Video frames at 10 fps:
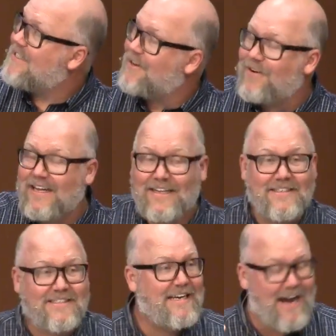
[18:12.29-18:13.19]
can write
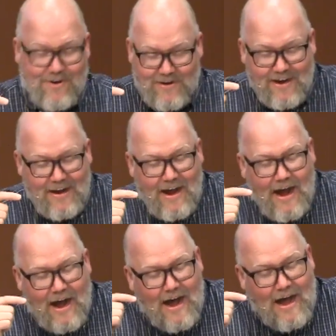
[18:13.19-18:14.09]
this down.
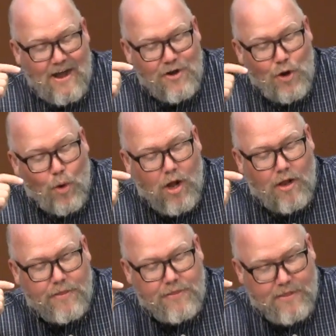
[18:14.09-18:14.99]
Uh, know
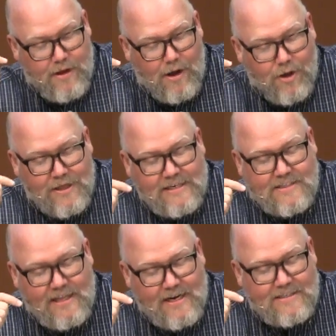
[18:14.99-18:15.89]
all all these
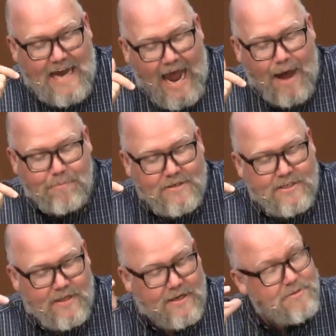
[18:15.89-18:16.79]
things happened
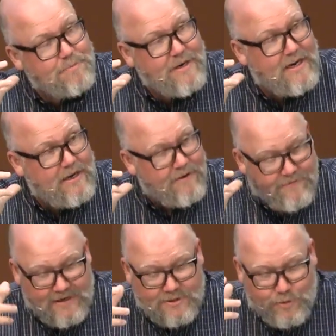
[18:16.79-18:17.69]
to them, speaking
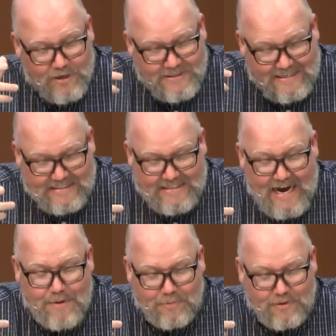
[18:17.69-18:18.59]
of Israel's
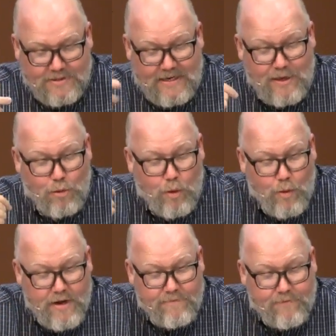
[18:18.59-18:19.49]
examples, and they were
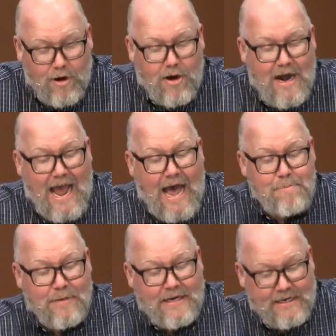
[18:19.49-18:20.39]
written for our
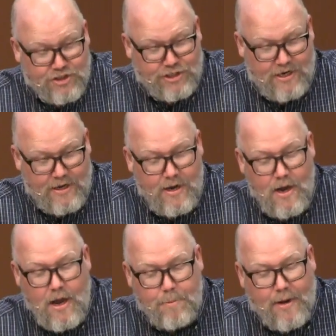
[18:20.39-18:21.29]
admonition
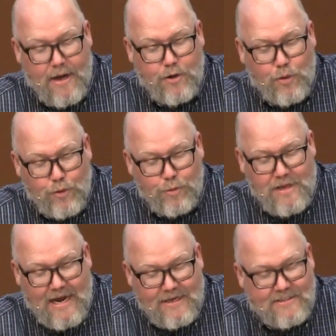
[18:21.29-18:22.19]
upon whom
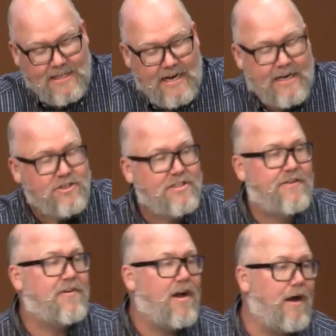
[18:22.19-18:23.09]
the ends of the ages
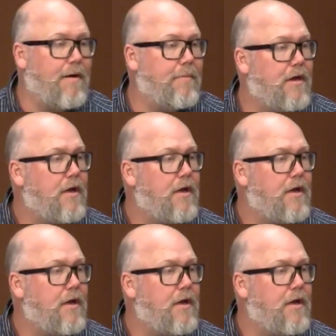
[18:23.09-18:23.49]
have come.